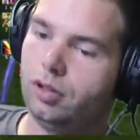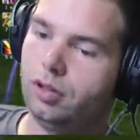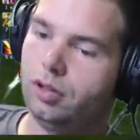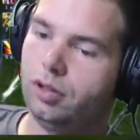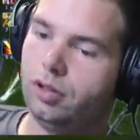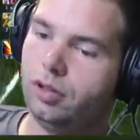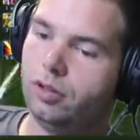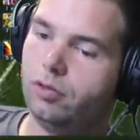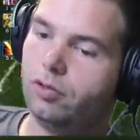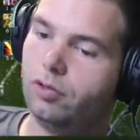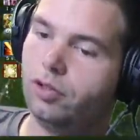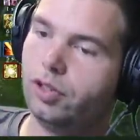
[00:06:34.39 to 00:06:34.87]

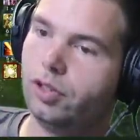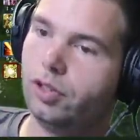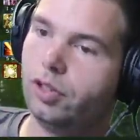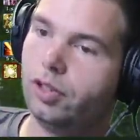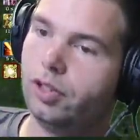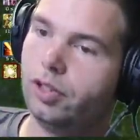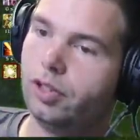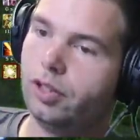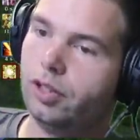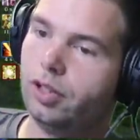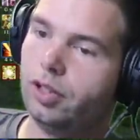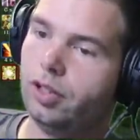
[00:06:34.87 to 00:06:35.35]
using
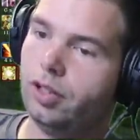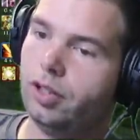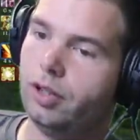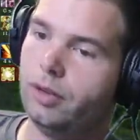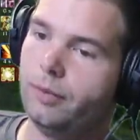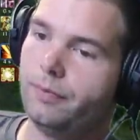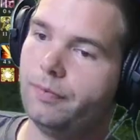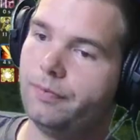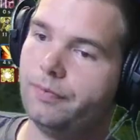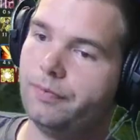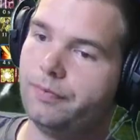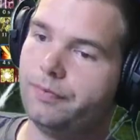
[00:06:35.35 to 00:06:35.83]
uh.
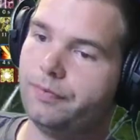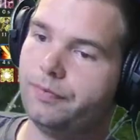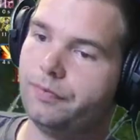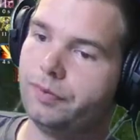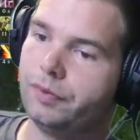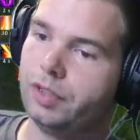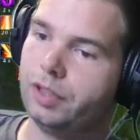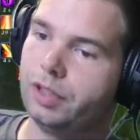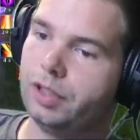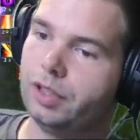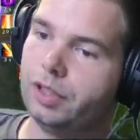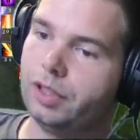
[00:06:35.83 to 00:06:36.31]

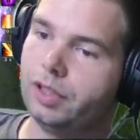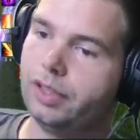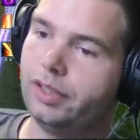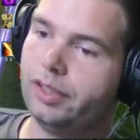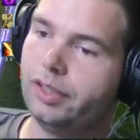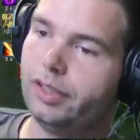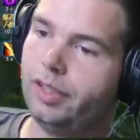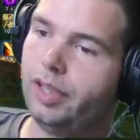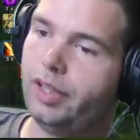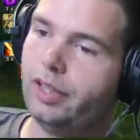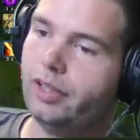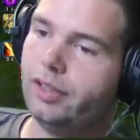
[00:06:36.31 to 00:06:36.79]
the
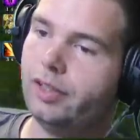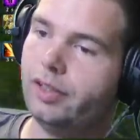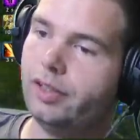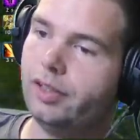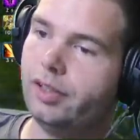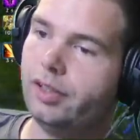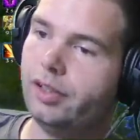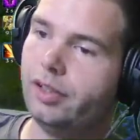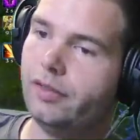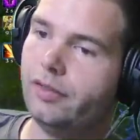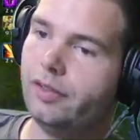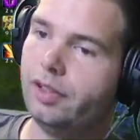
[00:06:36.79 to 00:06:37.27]

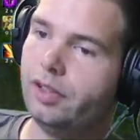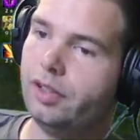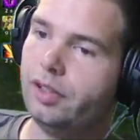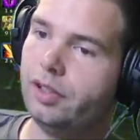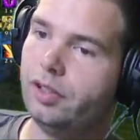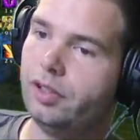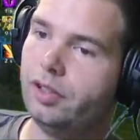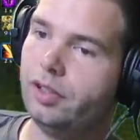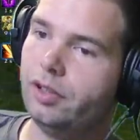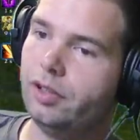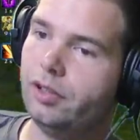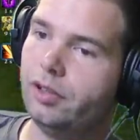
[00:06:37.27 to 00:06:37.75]
sensitives
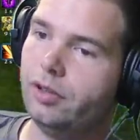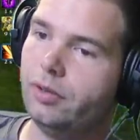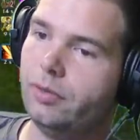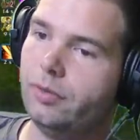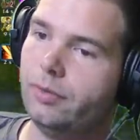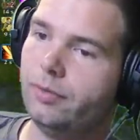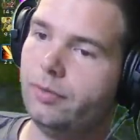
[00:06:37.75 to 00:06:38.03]
here.